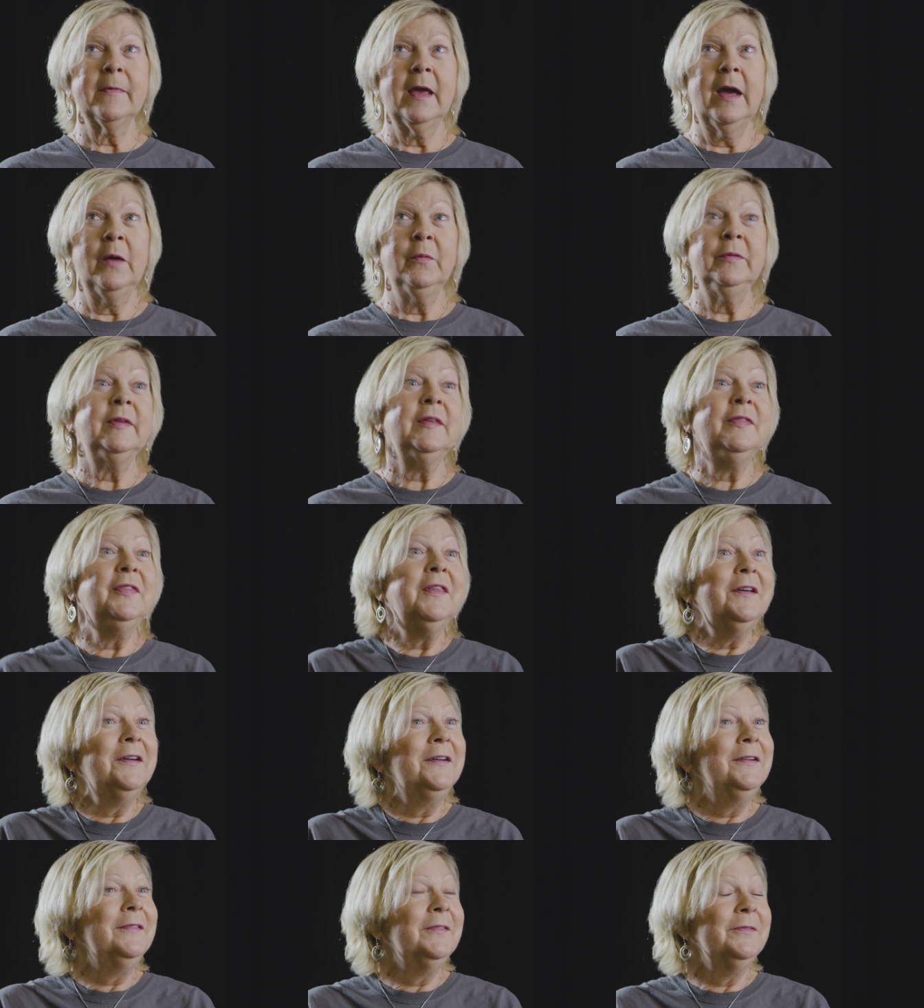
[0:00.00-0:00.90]
I was in
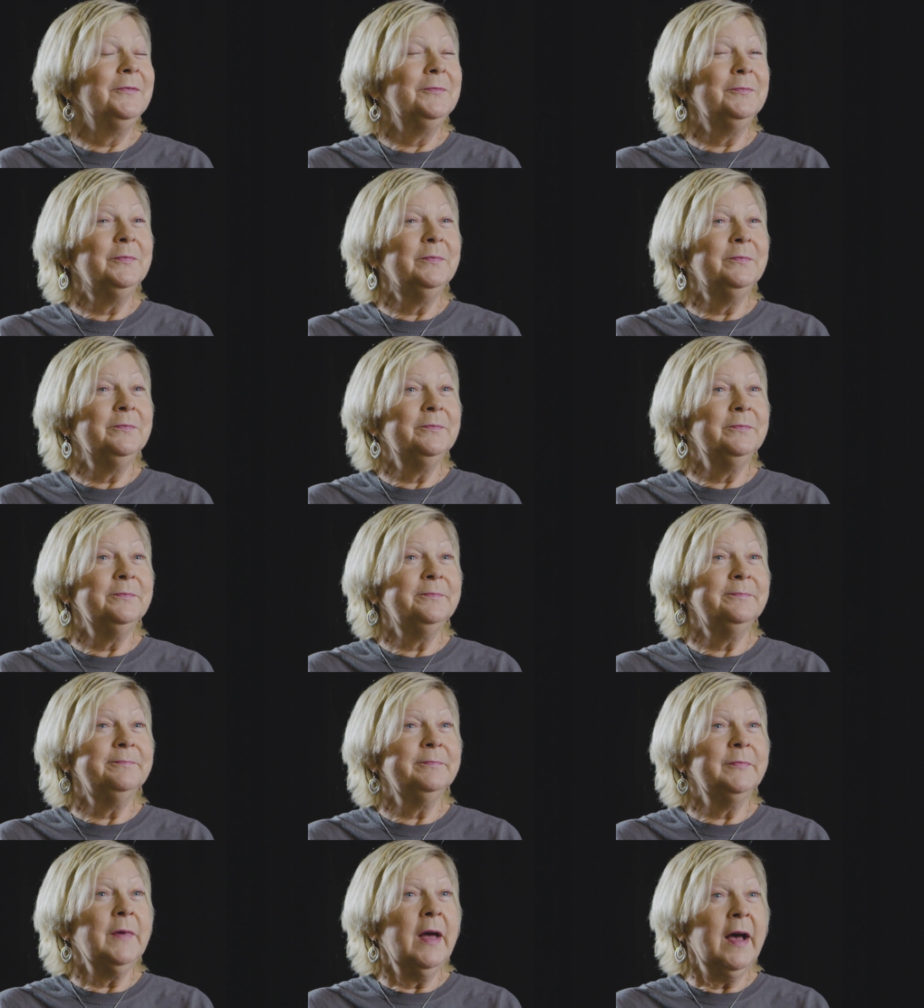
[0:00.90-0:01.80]
the
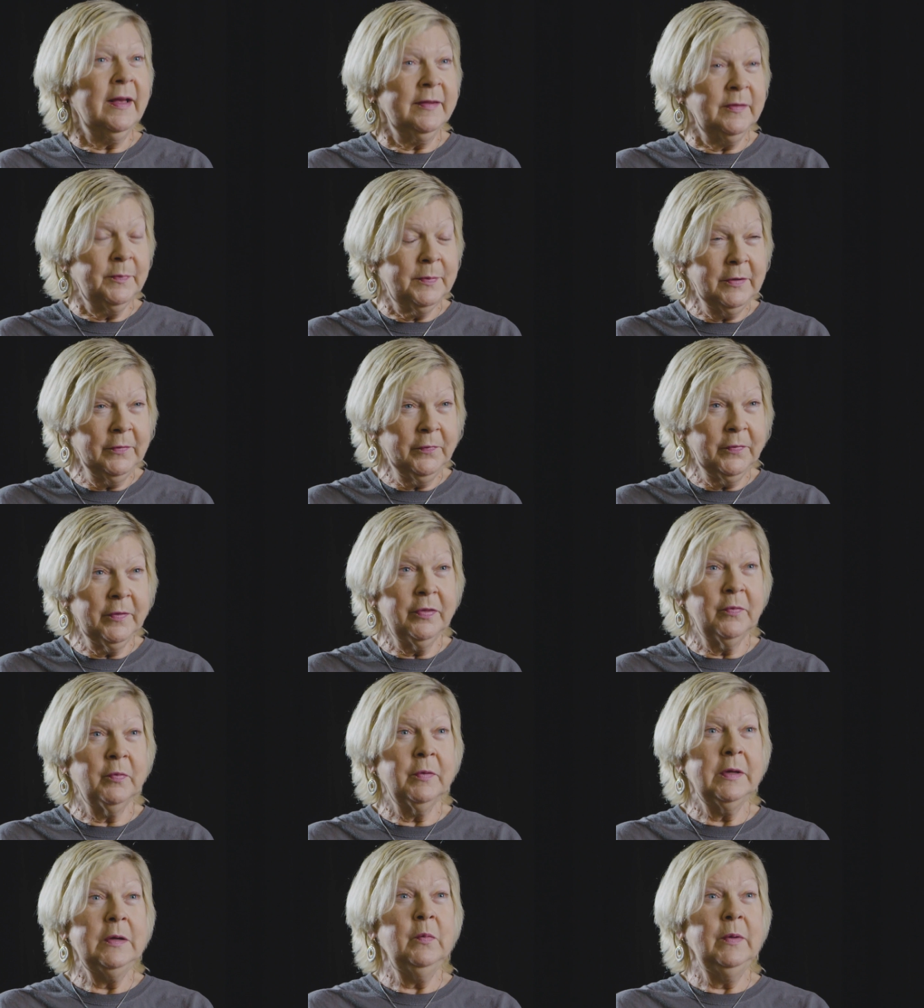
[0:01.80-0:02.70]
hospital for
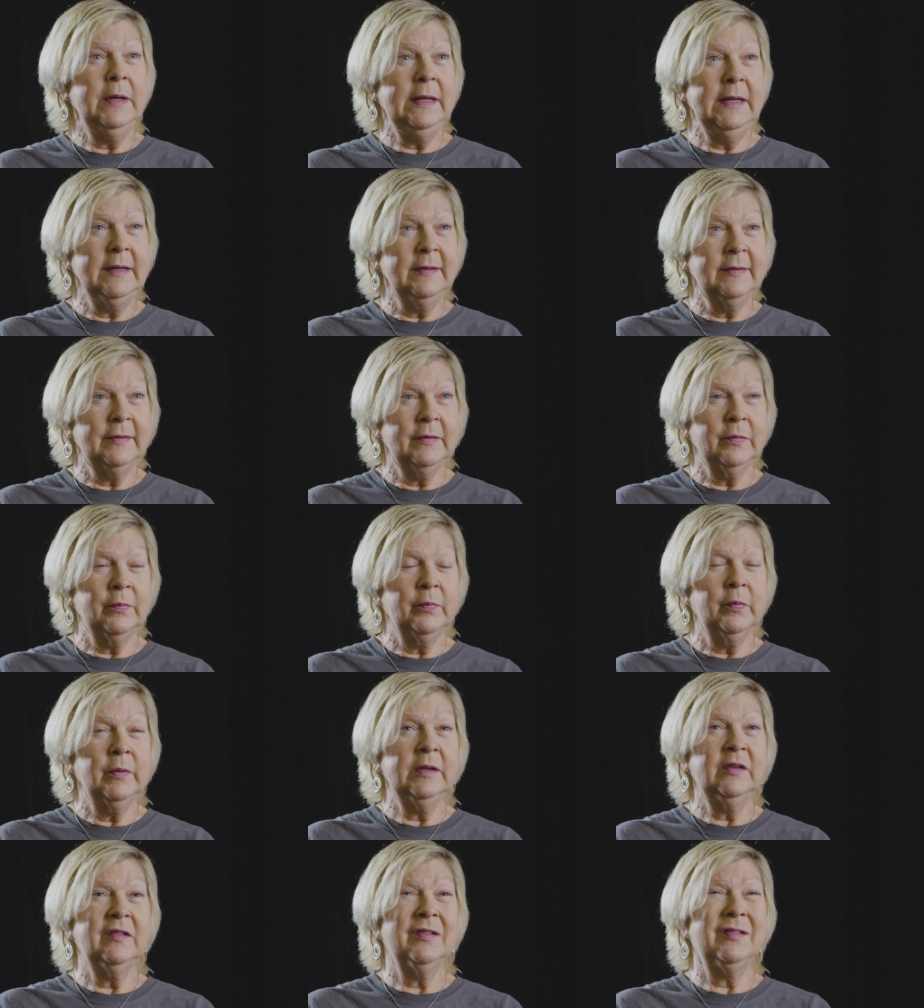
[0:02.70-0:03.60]
3 weeks,
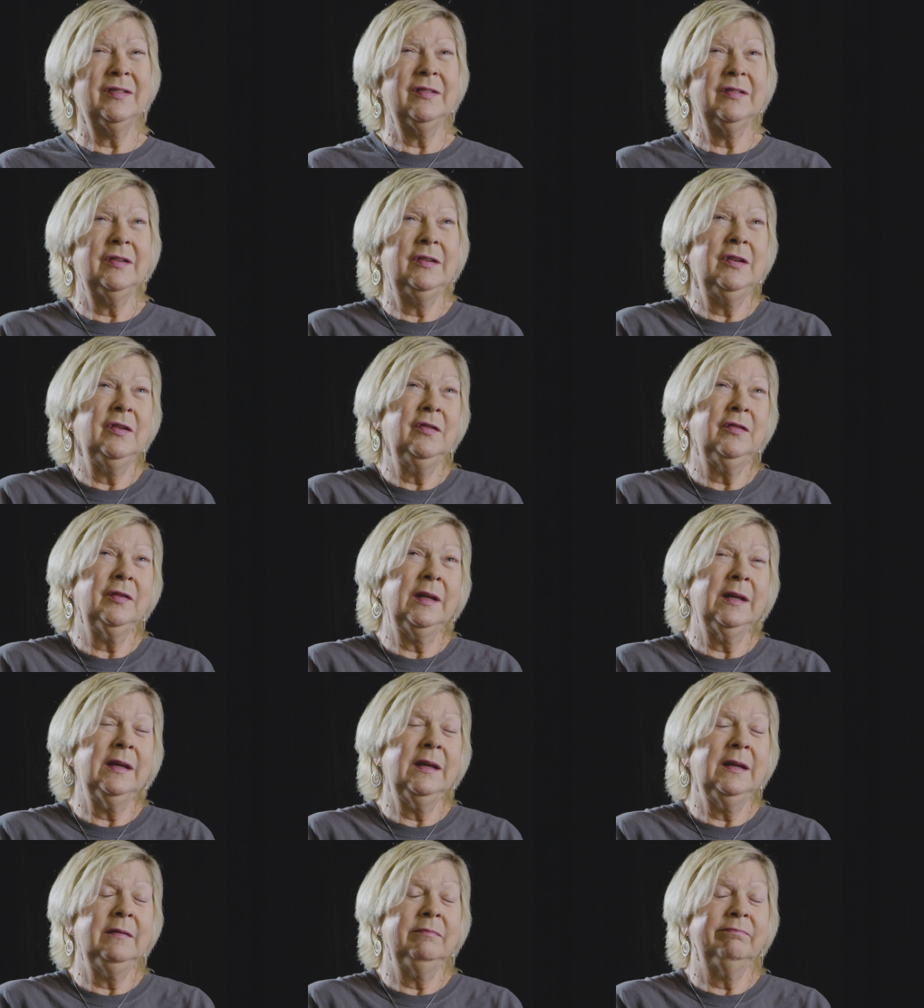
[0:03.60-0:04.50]
which
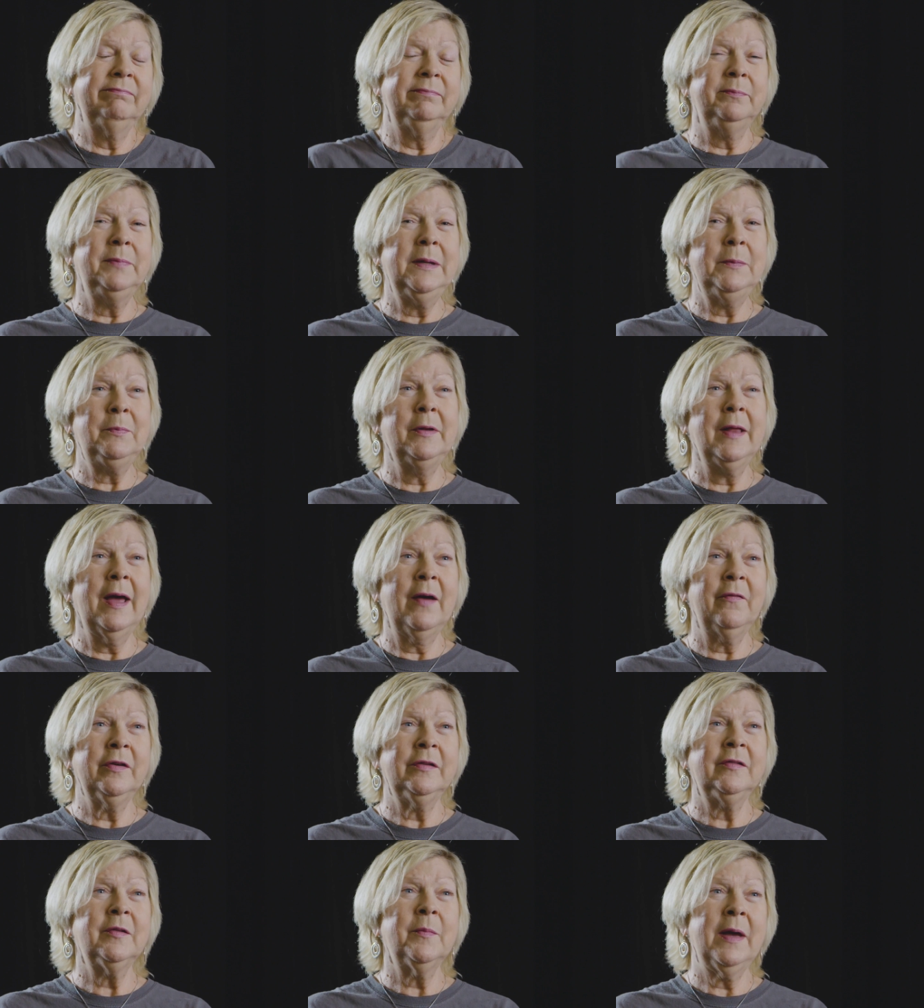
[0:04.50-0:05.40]
usually people
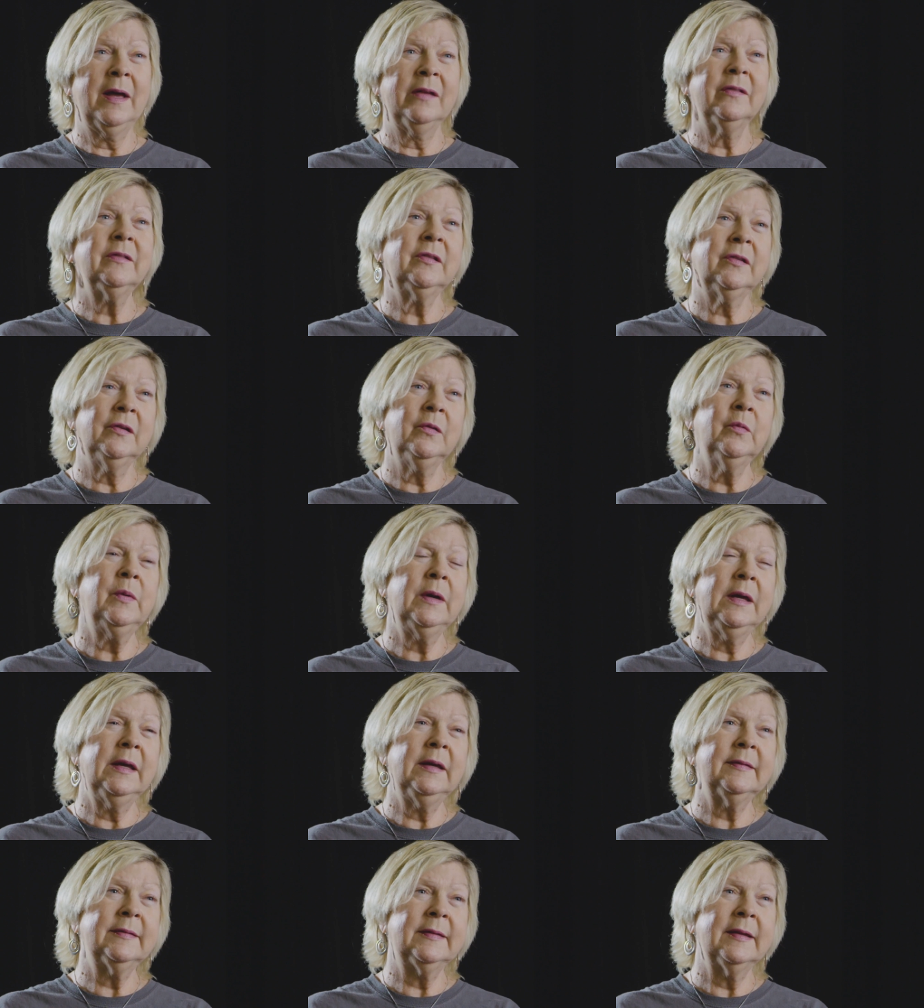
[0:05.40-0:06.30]
average about 2
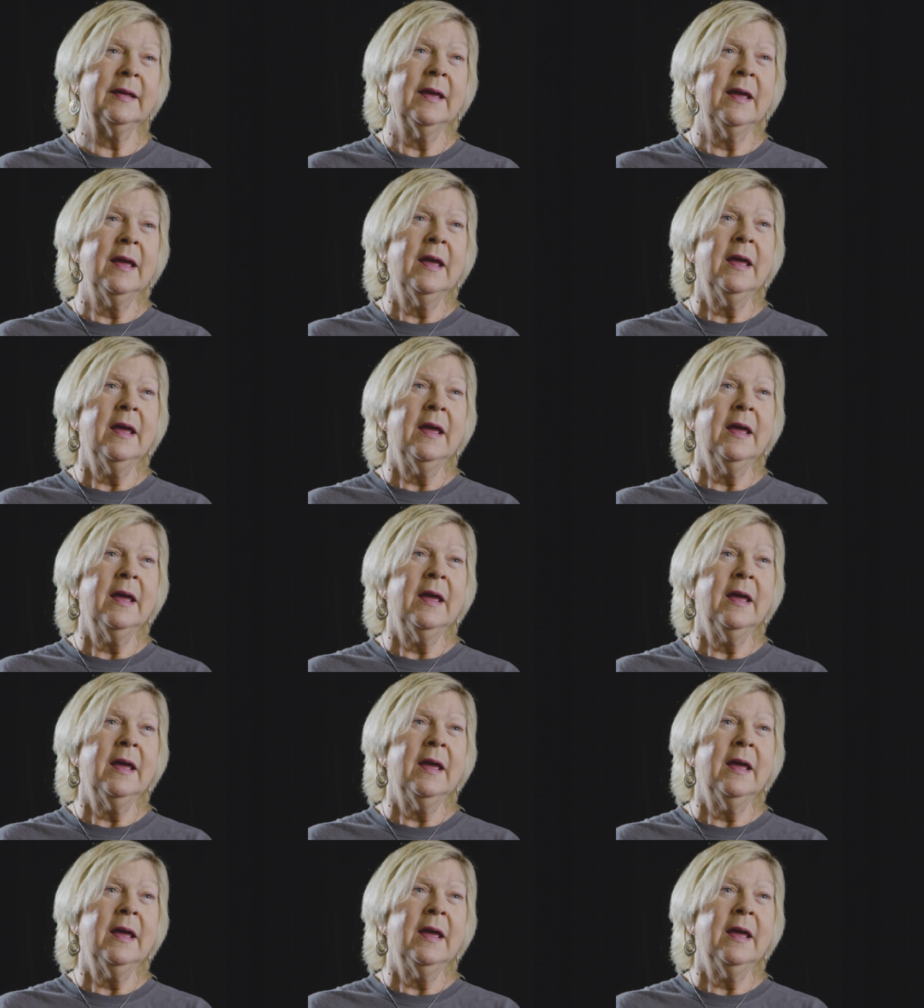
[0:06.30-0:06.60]
weeks.